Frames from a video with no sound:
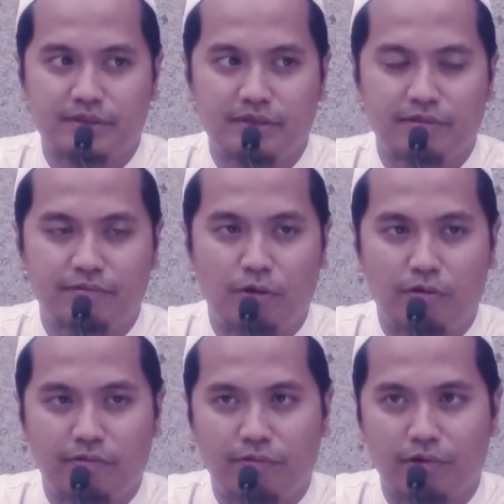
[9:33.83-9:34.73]

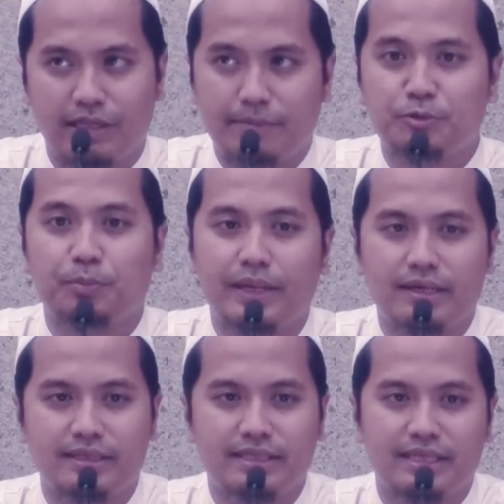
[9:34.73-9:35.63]
for them to
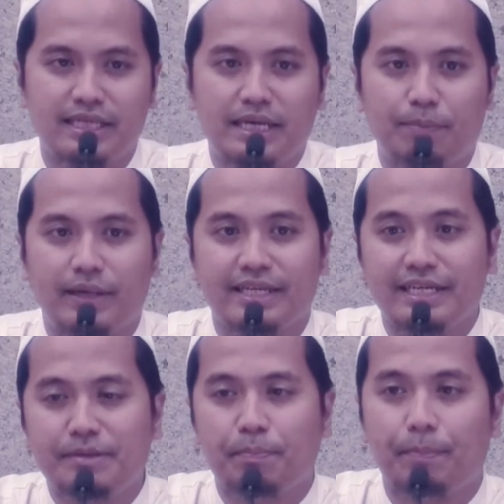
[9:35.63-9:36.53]
marry, but
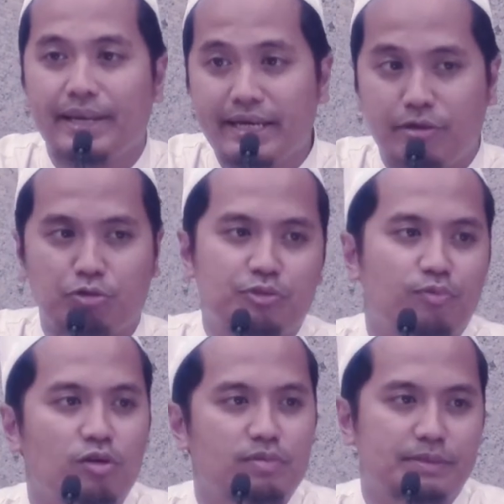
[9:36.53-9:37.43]
it may cause
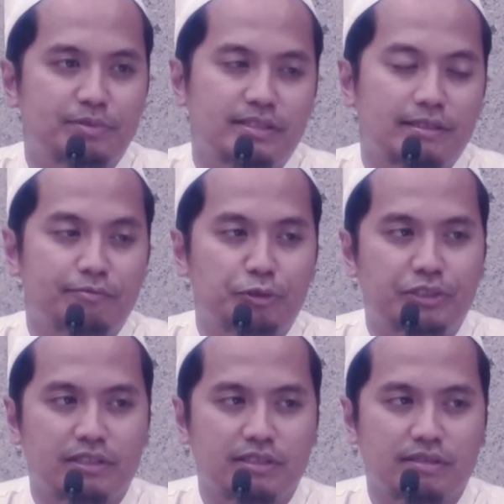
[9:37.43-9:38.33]
problems in the
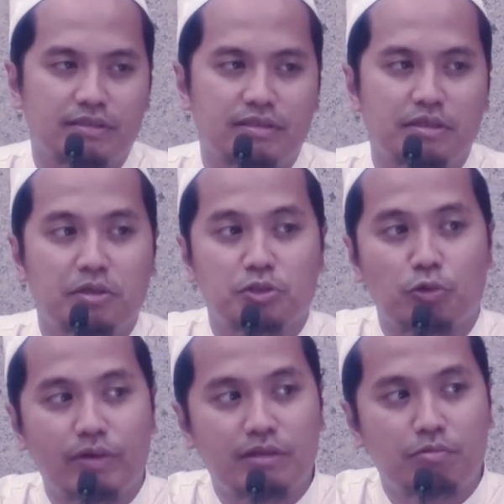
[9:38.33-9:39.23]
future. So
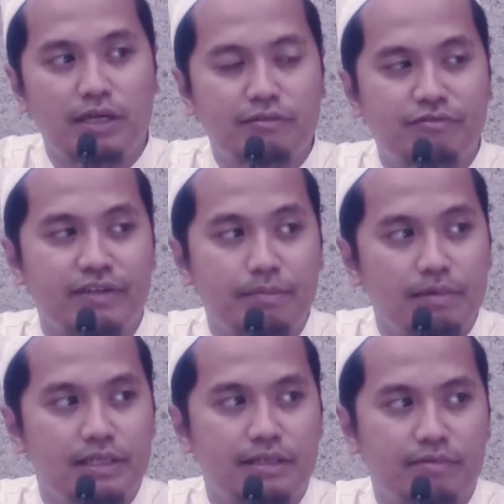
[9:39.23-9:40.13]
when the wife's
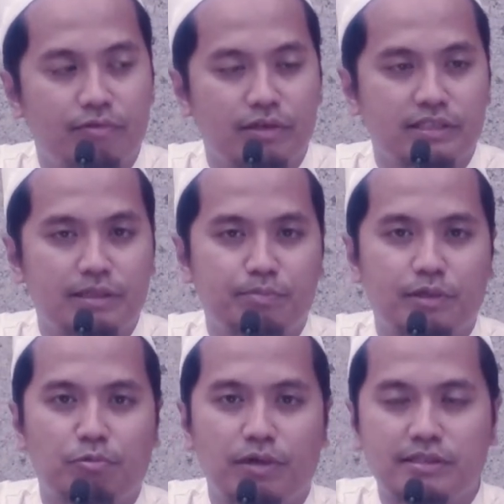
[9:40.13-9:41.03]
family, for
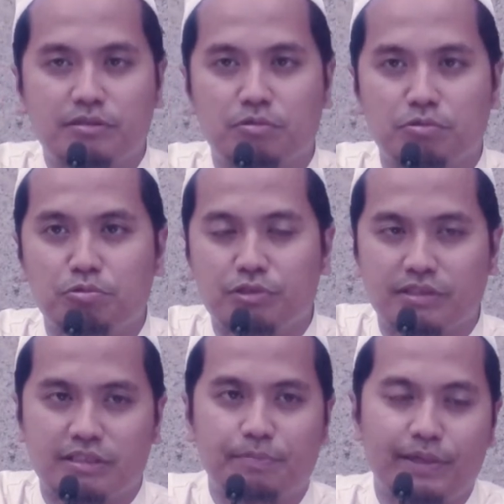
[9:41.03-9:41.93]
example, wants to do
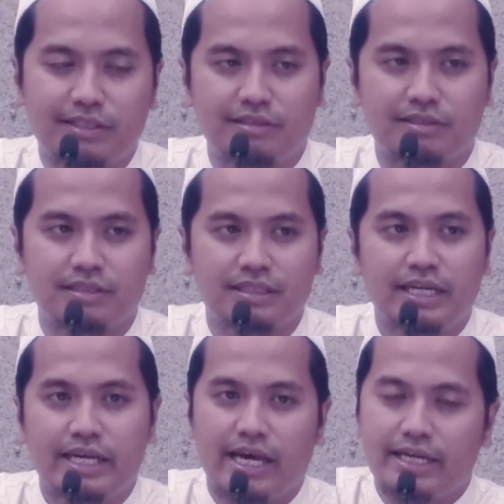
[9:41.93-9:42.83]
certain practices,
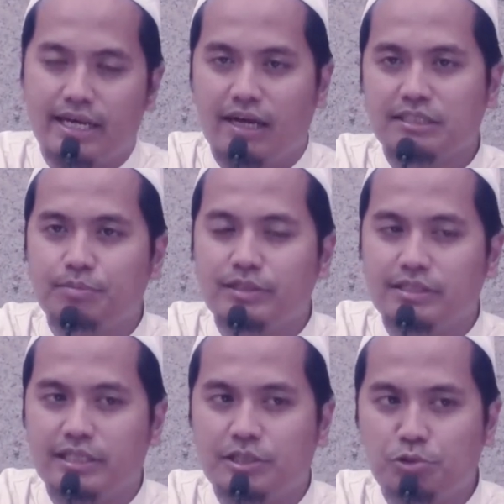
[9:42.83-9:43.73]
and the husband
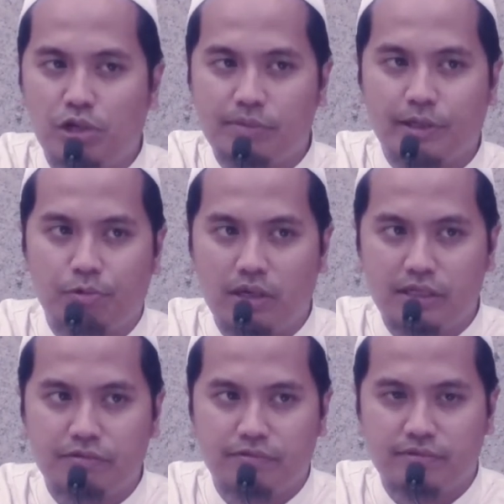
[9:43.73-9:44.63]
says, you are my wife,